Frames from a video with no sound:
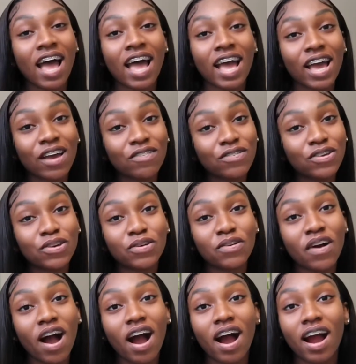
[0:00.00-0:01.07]
If you
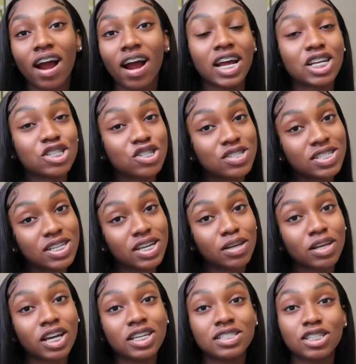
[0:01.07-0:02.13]
are interested to
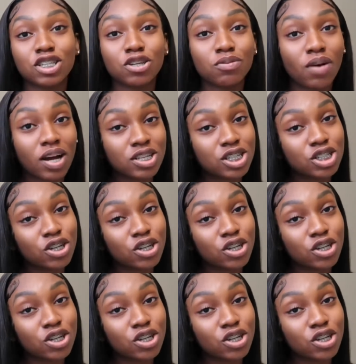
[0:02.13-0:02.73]
continue watching,